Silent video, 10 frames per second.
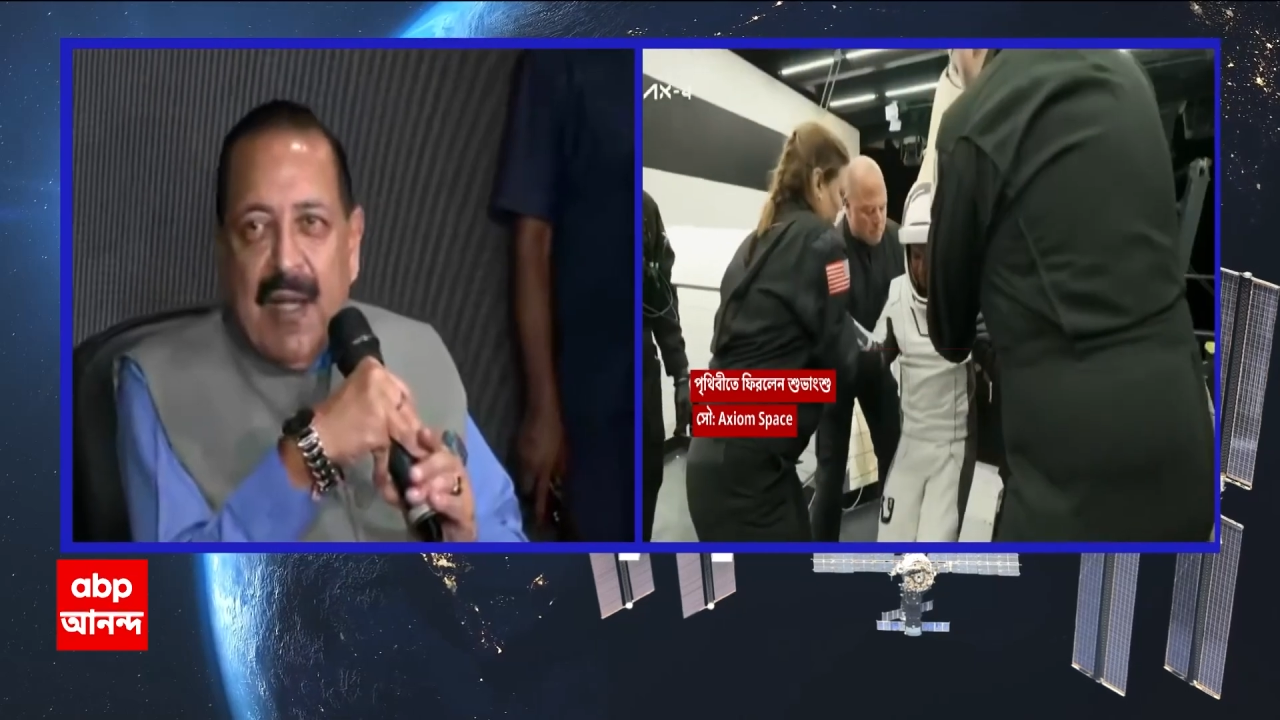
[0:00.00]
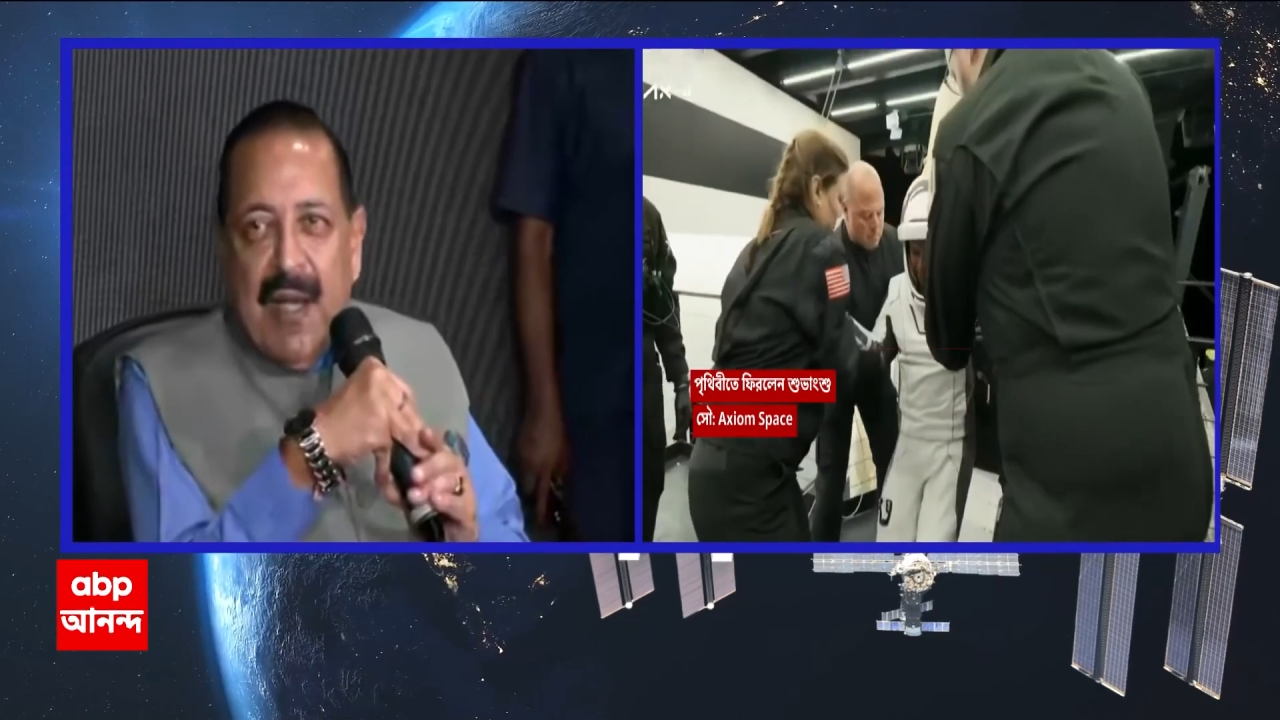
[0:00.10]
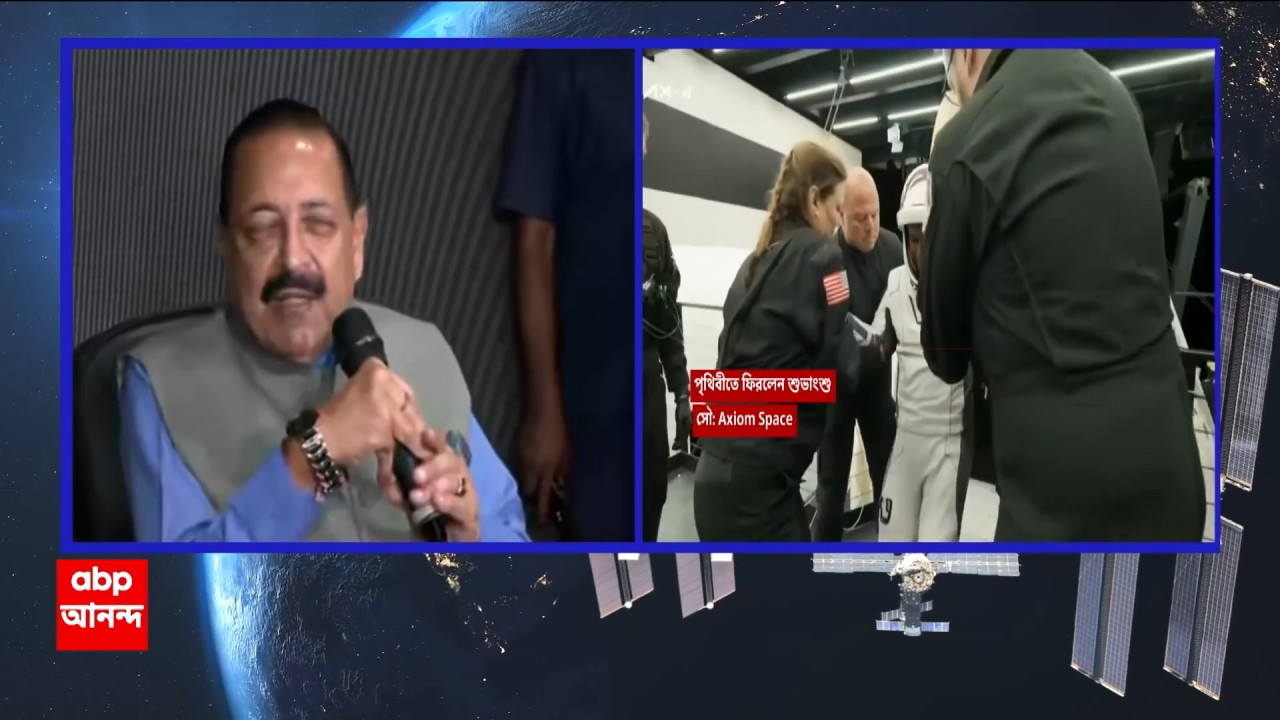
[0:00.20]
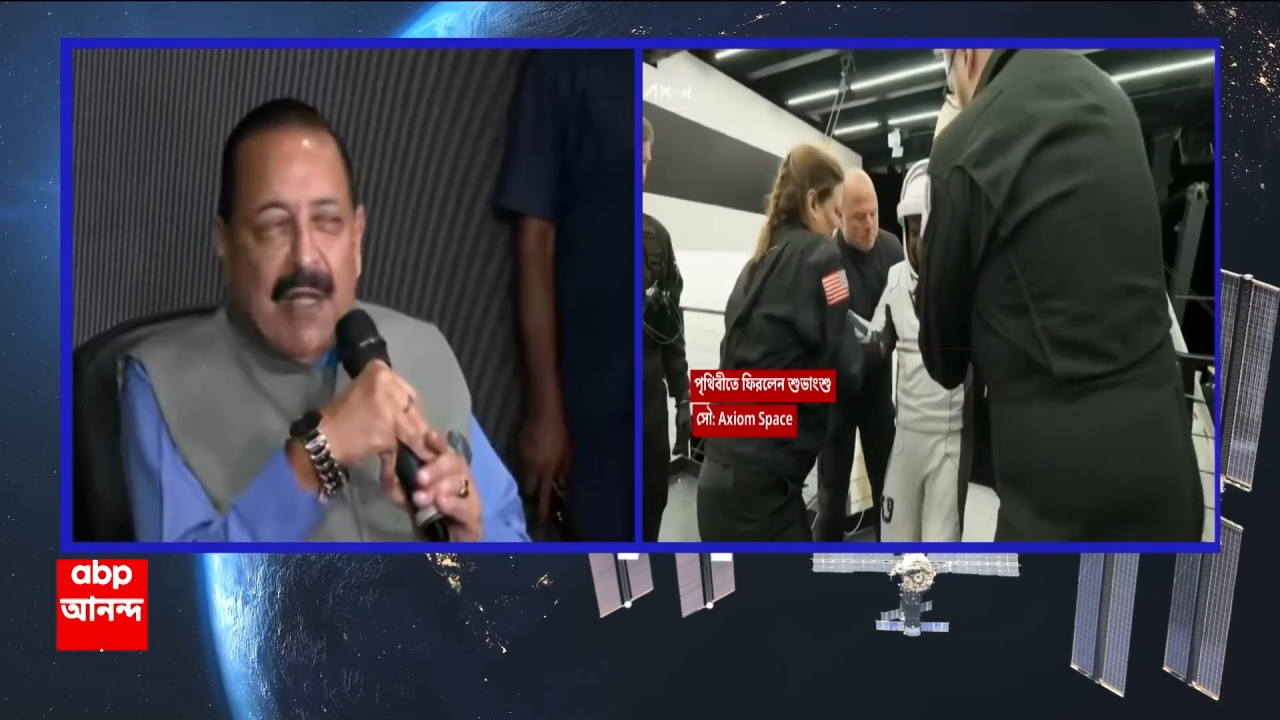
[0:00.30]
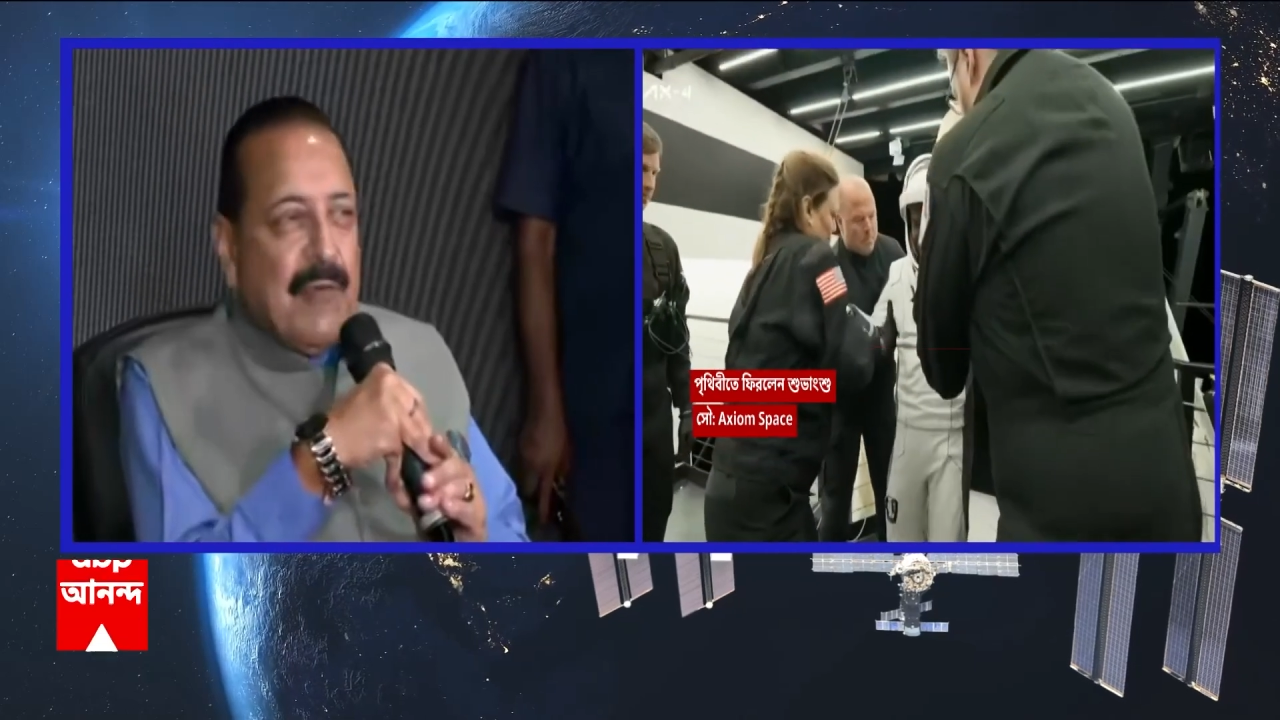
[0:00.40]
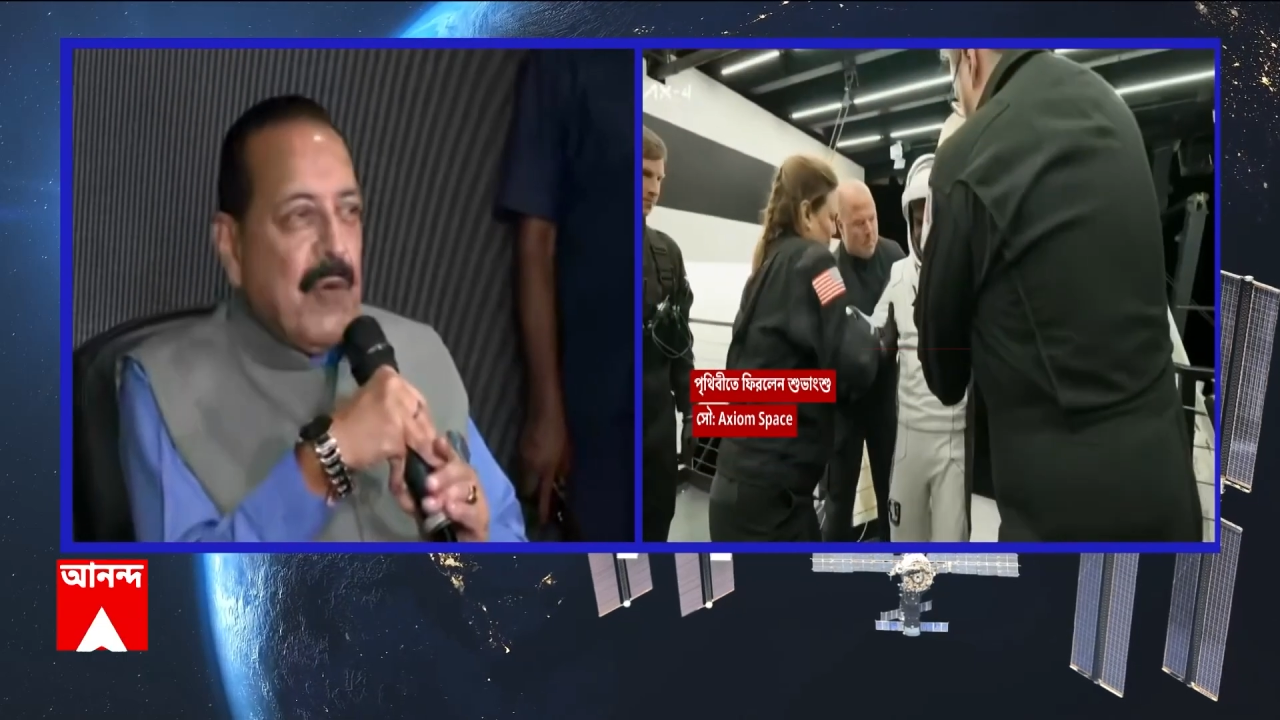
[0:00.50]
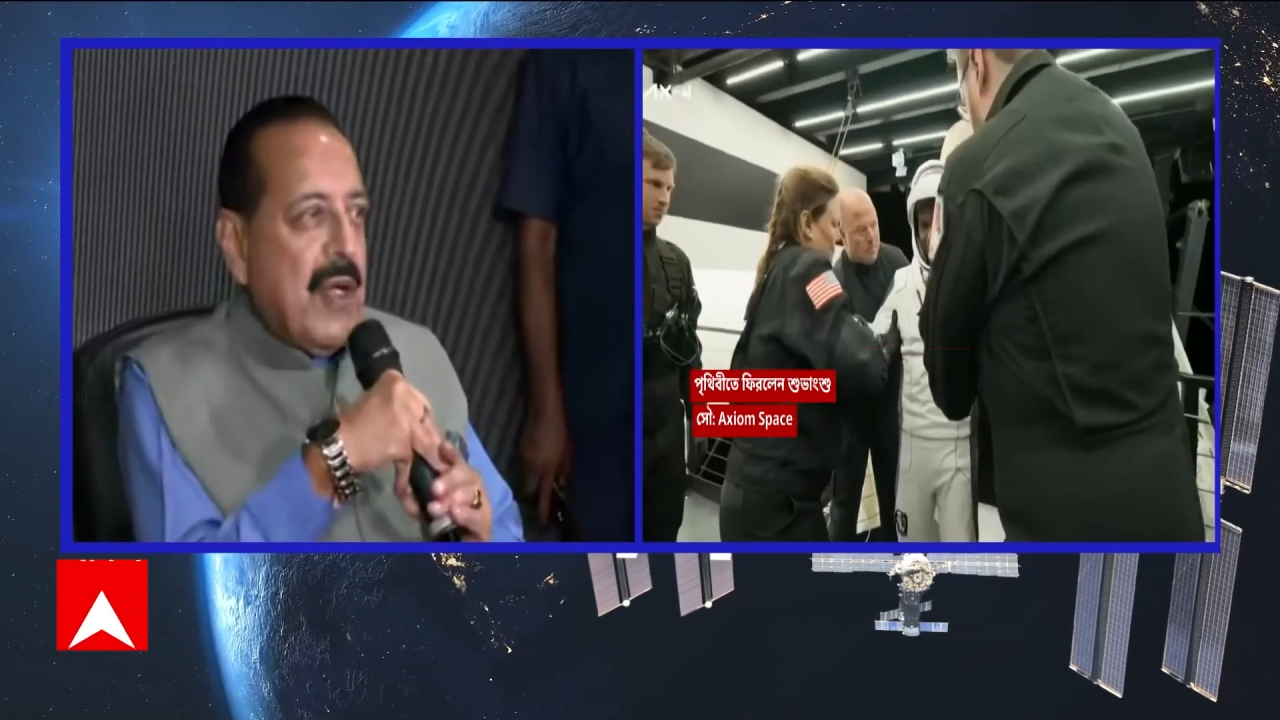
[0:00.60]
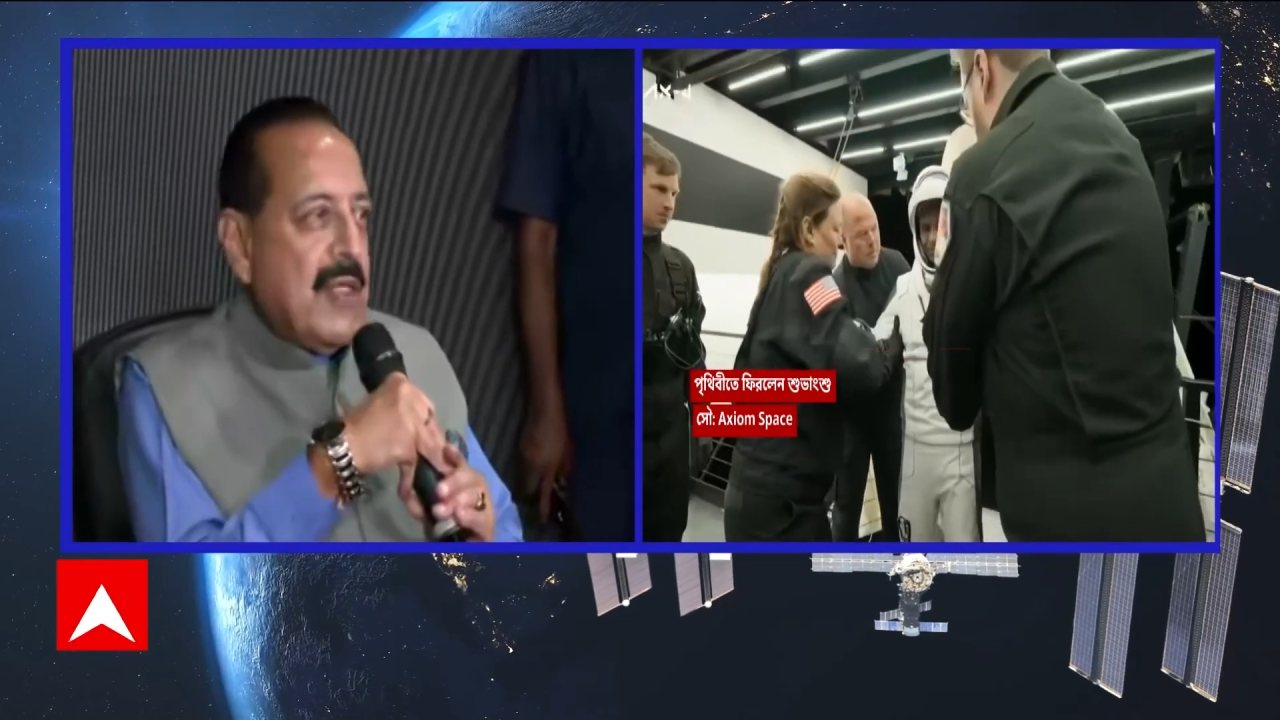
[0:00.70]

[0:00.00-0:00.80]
And therefore,